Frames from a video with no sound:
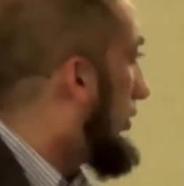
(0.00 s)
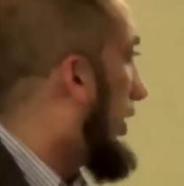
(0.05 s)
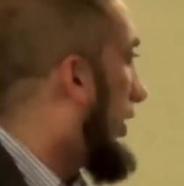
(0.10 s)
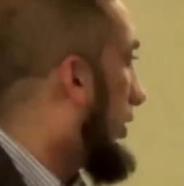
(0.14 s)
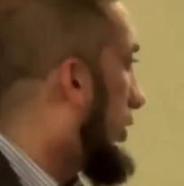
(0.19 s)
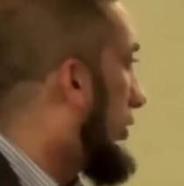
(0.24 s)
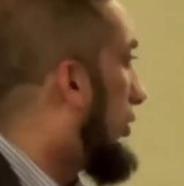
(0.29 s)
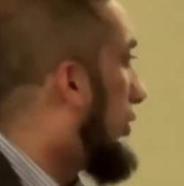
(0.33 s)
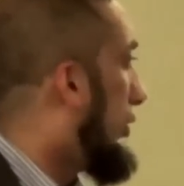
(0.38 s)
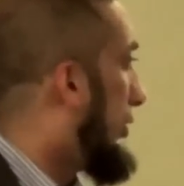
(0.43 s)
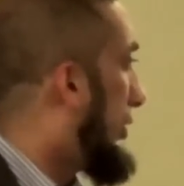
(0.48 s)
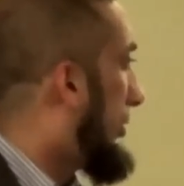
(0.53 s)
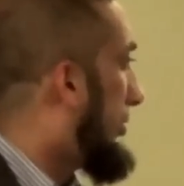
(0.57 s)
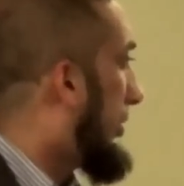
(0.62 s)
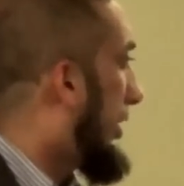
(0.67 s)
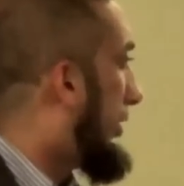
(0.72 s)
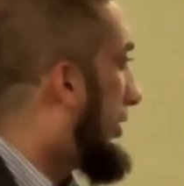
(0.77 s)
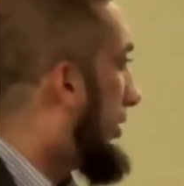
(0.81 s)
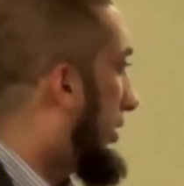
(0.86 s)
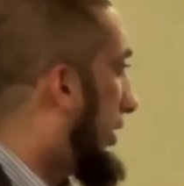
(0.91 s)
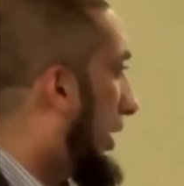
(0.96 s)
you like your older
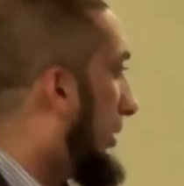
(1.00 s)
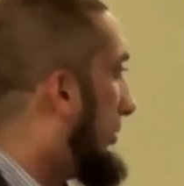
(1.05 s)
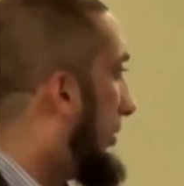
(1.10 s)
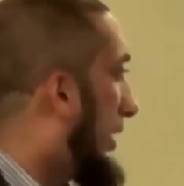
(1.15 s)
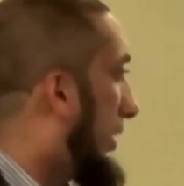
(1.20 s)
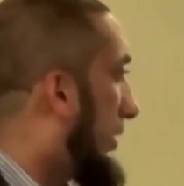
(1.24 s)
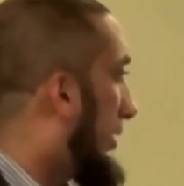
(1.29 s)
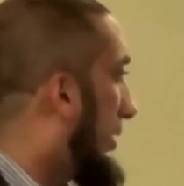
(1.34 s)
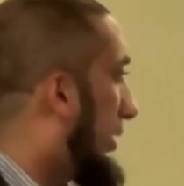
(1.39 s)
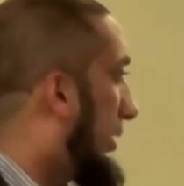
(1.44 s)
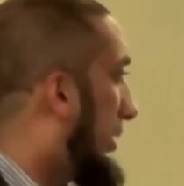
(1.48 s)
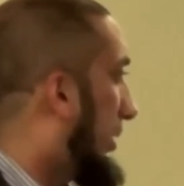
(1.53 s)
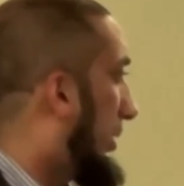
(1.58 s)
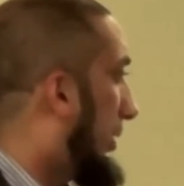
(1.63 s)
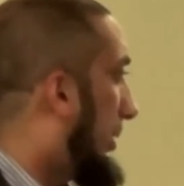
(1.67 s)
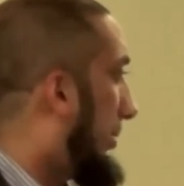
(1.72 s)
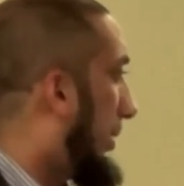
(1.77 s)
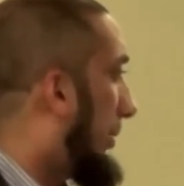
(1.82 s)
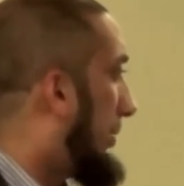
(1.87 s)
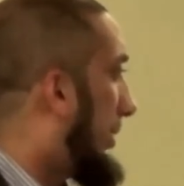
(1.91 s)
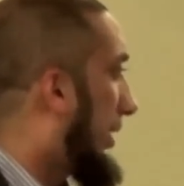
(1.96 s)
brother. I'm not
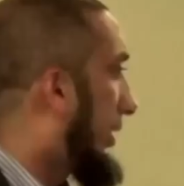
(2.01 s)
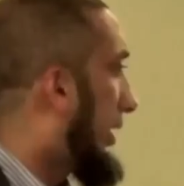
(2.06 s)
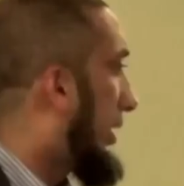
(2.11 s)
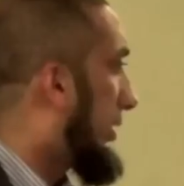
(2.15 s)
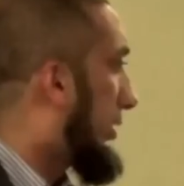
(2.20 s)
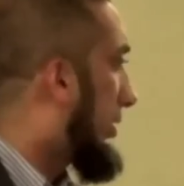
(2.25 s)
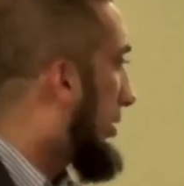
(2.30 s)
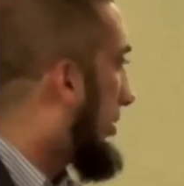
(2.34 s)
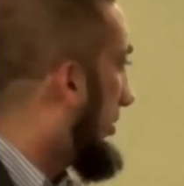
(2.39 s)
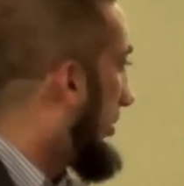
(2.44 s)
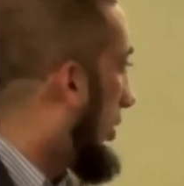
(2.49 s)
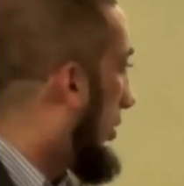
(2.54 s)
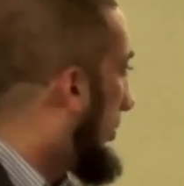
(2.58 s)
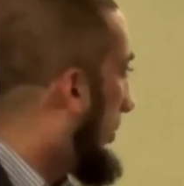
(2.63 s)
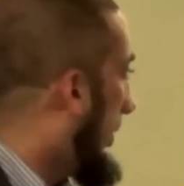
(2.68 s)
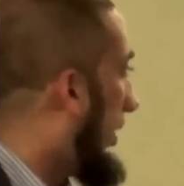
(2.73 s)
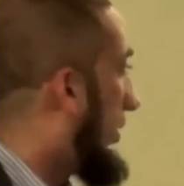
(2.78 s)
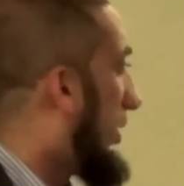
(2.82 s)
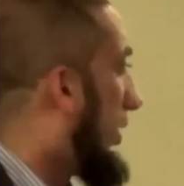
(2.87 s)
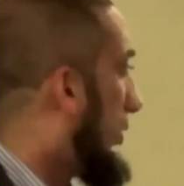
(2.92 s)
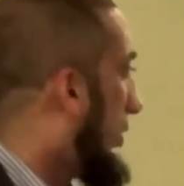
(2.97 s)
gonna
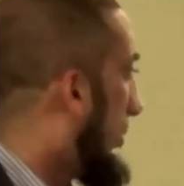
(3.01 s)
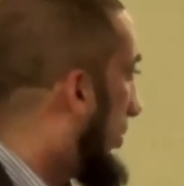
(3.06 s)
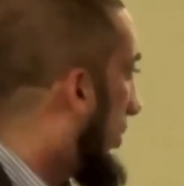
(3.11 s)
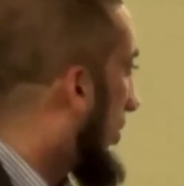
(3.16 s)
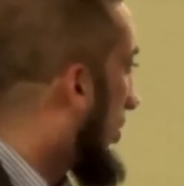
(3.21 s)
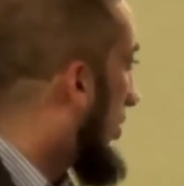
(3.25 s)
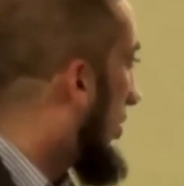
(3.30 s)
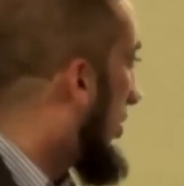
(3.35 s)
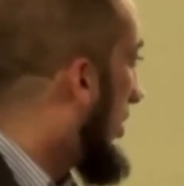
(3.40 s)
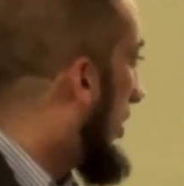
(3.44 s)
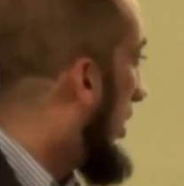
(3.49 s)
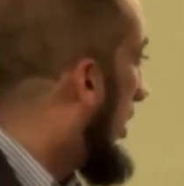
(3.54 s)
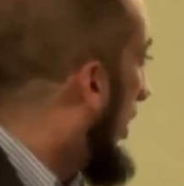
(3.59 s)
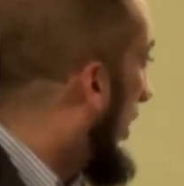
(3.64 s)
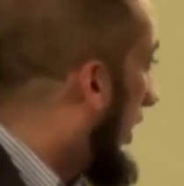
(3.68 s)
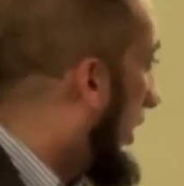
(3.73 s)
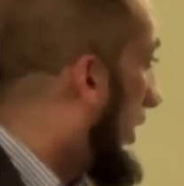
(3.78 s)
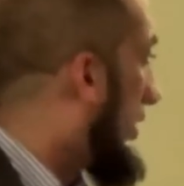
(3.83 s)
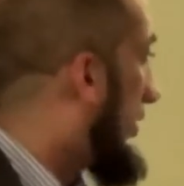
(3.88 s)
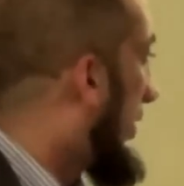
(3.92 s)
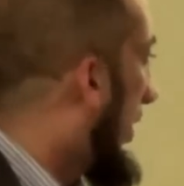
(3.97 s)
beat around the bush.
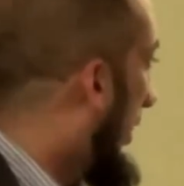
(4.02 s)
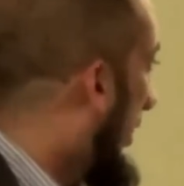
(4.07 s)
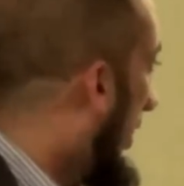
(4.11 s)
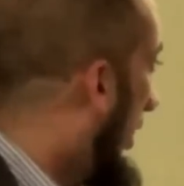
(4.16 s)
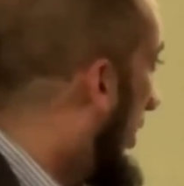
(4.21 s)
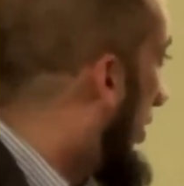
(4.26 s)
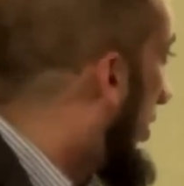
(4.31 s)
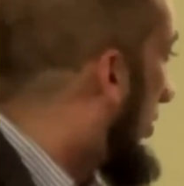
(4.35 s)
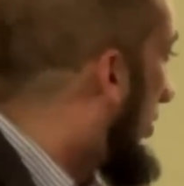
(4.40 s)
It is like it